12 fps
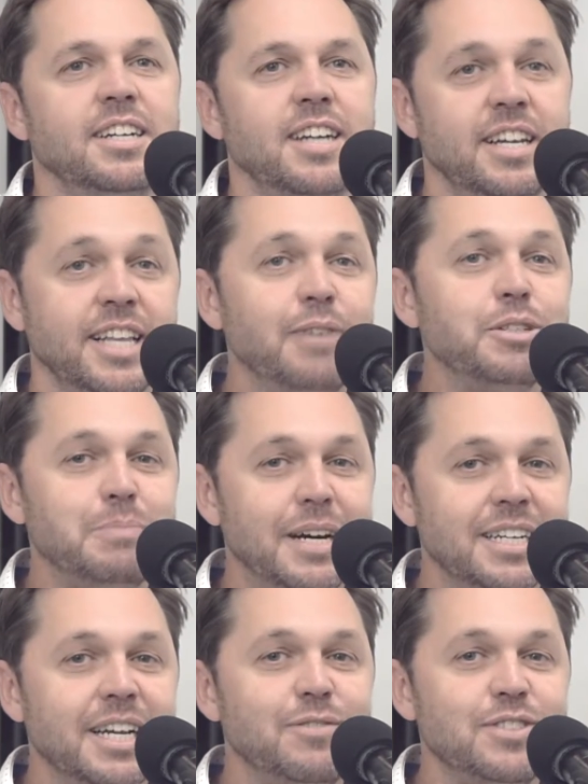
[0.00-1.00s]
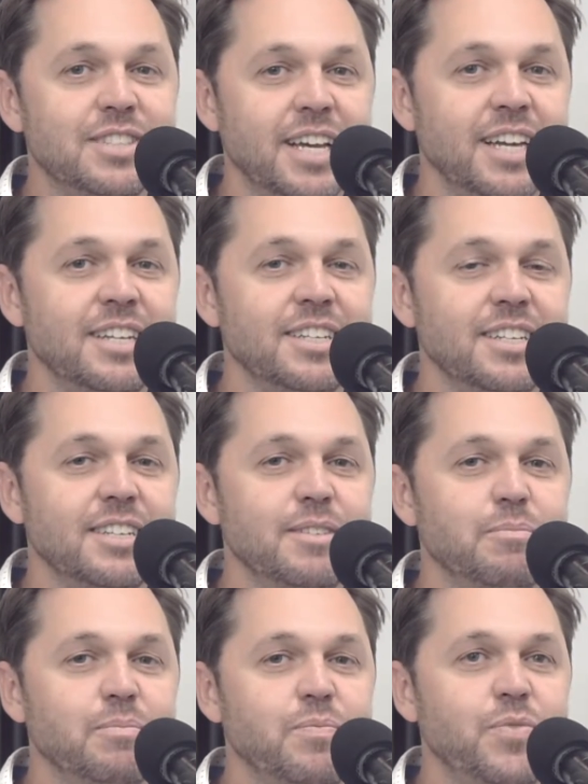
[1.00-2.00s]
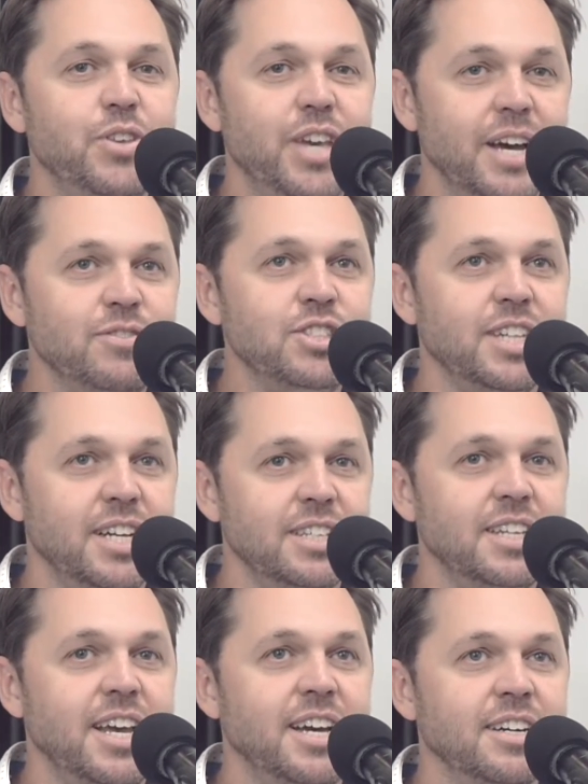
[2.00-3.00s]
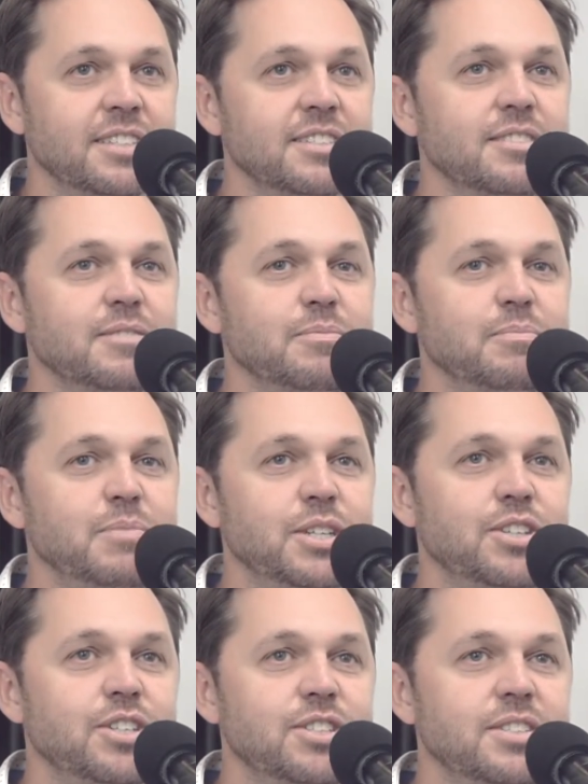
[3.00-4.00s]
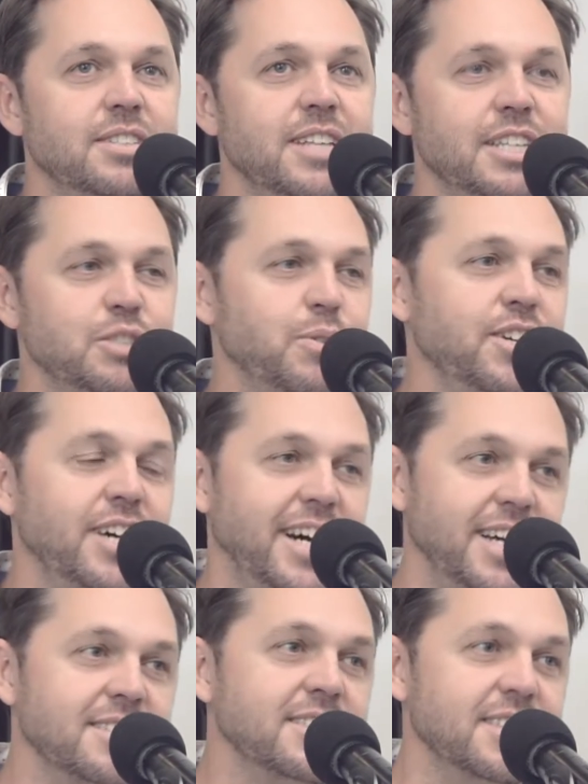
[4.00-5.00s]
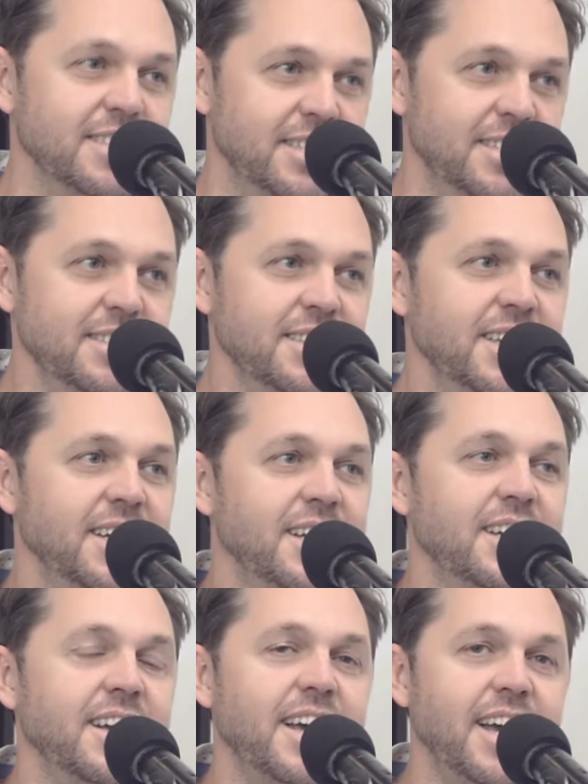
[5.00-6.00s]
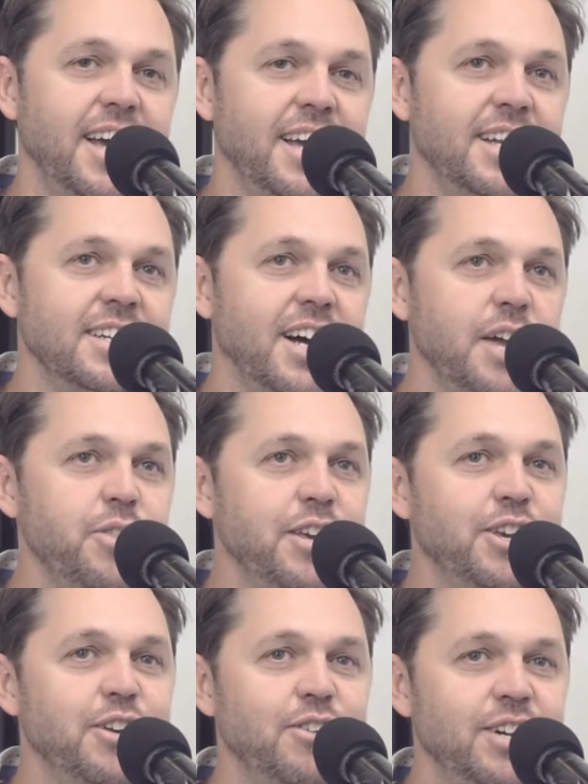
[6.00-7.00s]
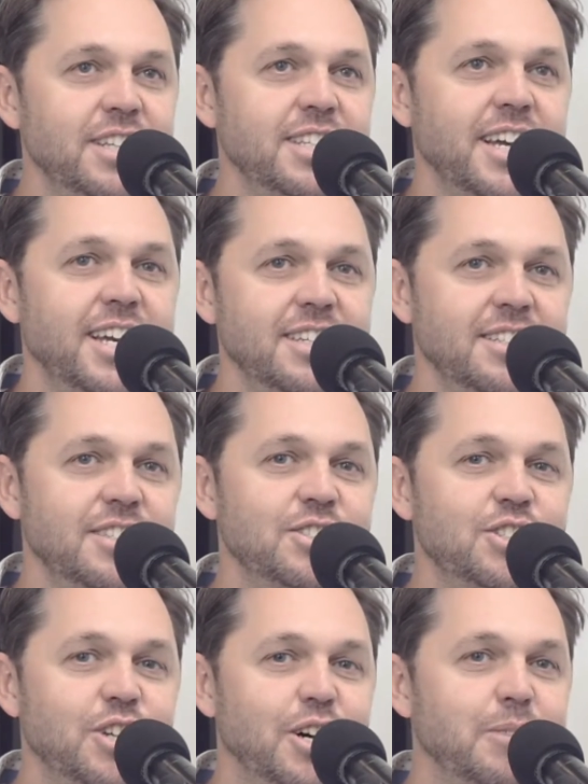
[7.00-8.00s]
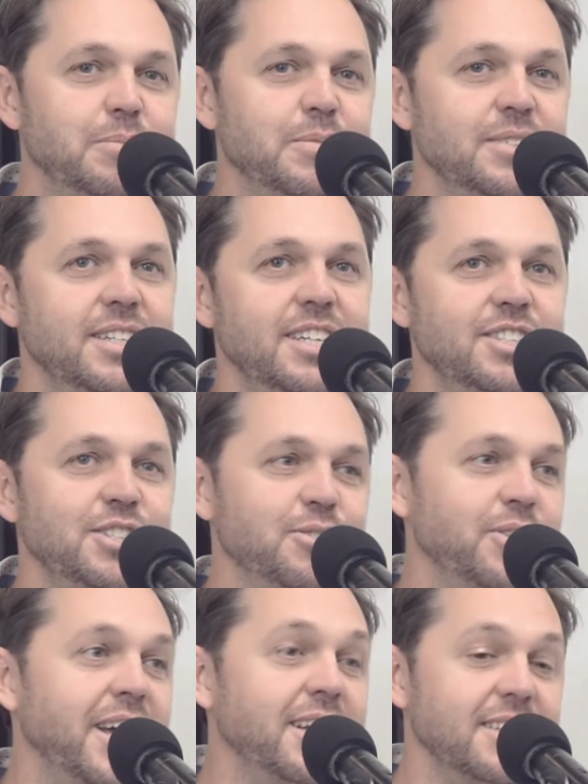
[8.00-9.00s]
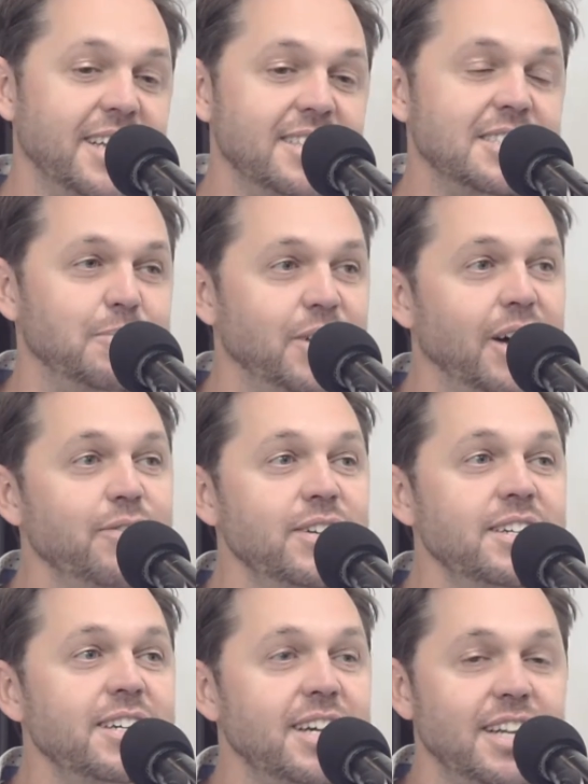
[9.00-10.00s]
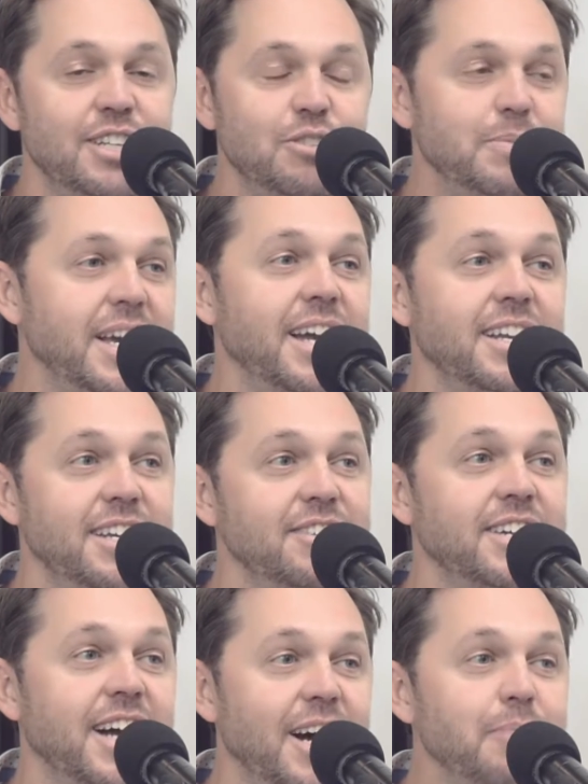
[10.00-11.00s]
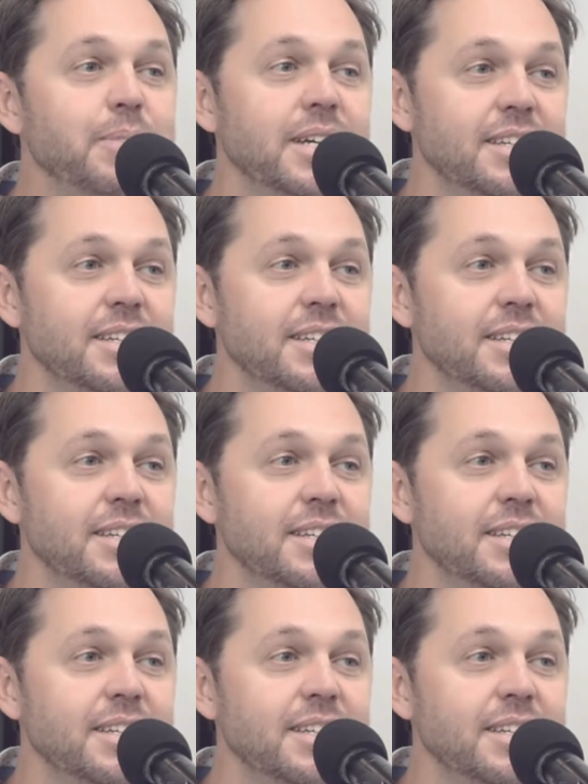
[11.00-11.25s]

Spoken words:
And they were smart enough to say, you have to shut it down because that's where your heart still is. And I think you're only taking this job until that gets some life in it, and then you'll be out of here in a heartbeat.